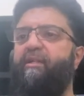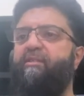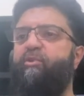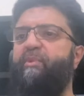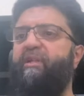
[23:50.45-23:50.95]

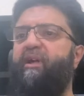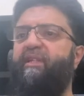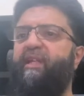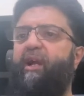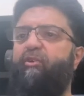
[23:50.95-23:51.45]
So min
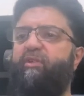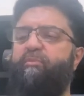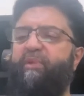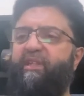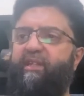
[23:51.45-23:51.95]
ghayri hawli
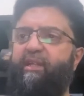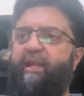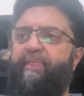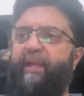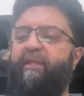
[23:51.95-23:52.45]
minni,
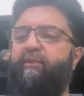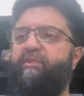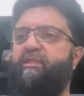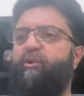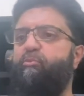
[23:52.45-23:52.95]
that there is
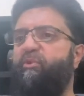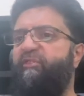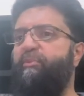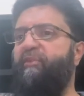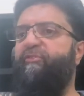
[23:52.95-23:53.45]
no
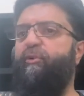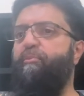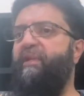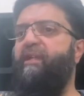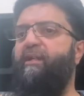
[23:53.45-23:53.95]
movement from
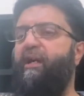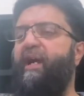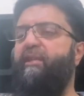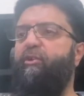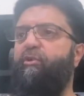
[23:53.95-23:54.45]
me
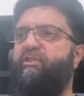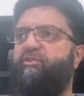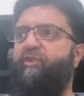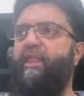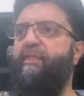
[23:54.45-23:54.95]
and no
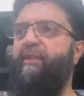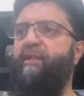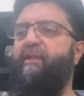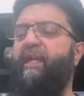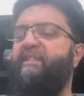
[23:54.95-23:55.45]
strength
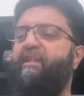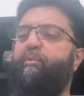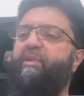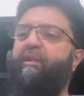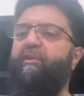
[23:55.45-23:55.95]
except
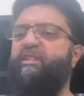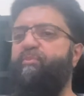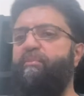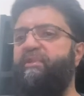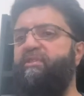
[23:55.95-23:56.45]
with Allah's
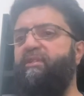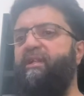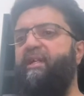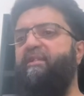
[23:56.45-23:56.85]
permission.